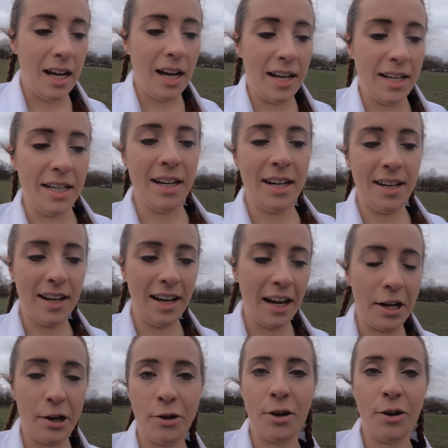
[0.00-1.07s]

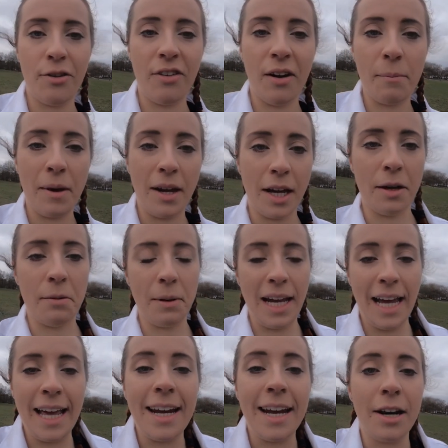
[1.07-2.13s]
I don't know if I'm going to be
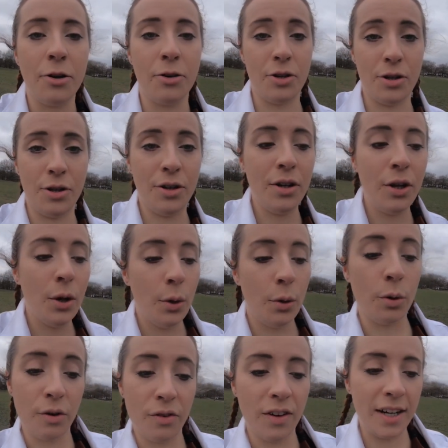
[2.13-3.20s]
in it or not,
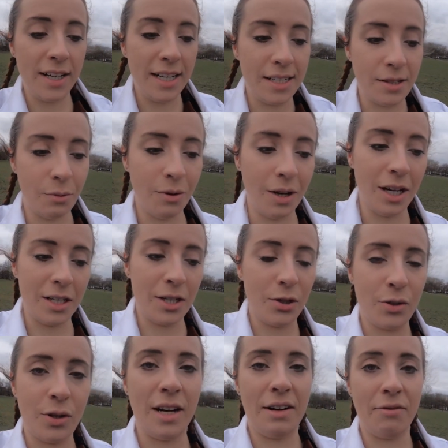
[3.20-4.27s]
or if I need to work to
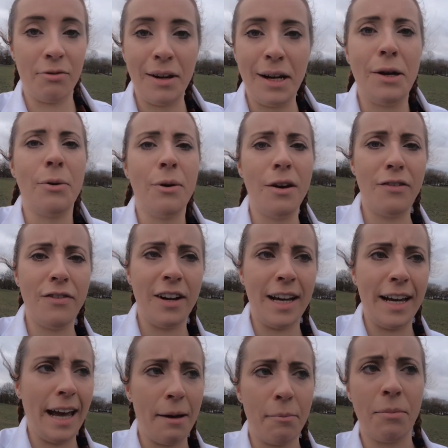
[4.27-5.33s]
try and
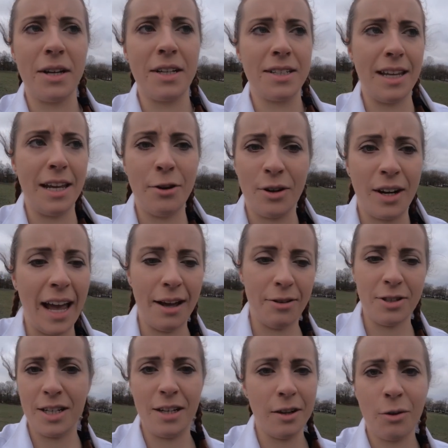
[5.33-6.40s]
re-qualify again because they're not
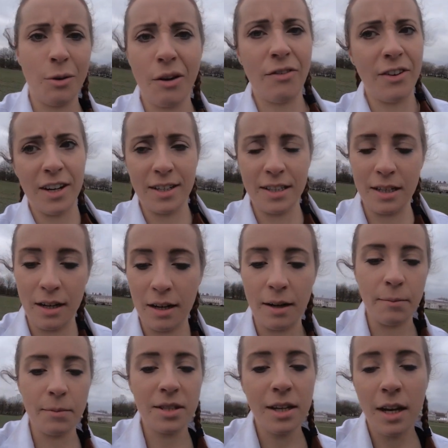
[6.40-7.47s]
counting our qualifying
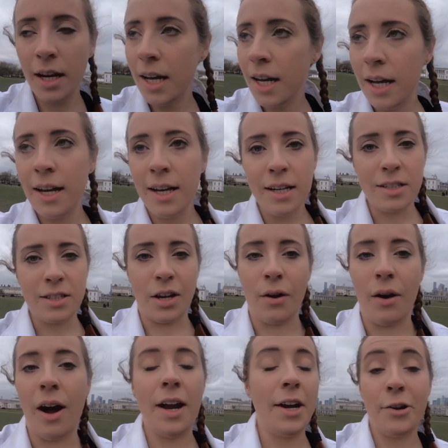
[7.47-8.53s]
times.
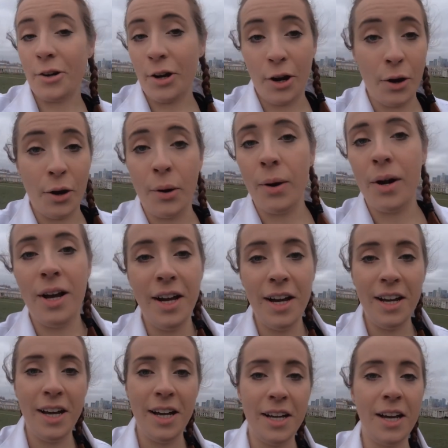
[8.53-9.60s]
So I don't know,
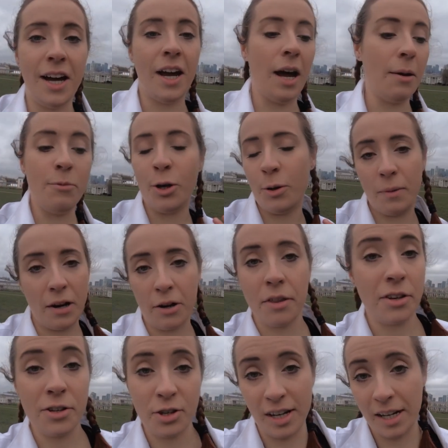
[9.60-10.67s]
I'm not
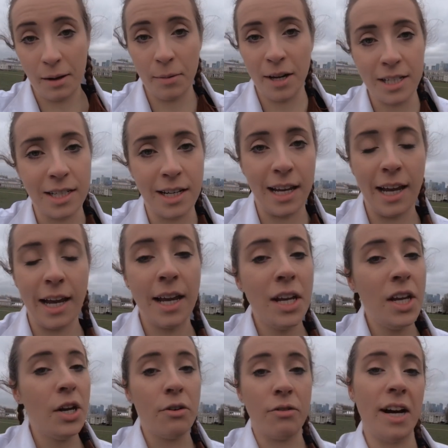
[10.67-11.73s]
marathon training basically.
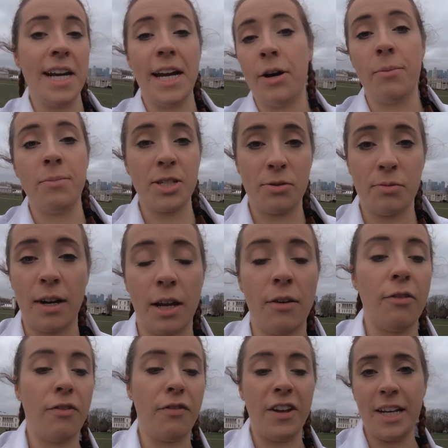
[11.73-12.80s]
Right now I'm just
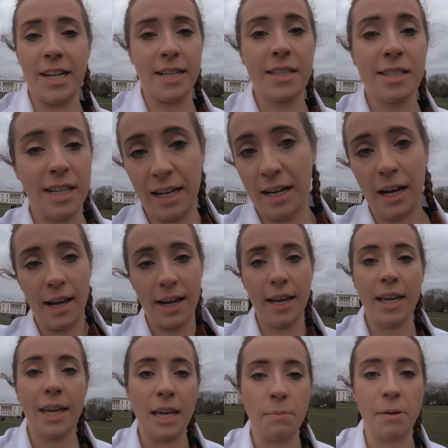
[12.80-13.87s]
running for fitness and
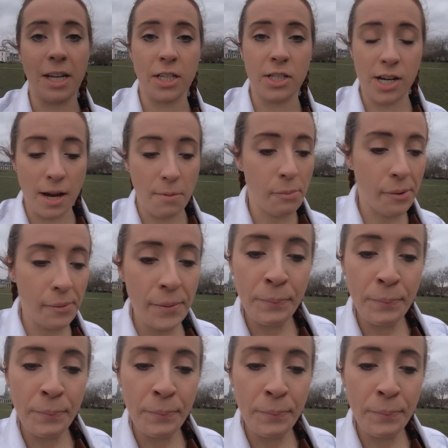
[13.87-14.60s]
like keeping in shape.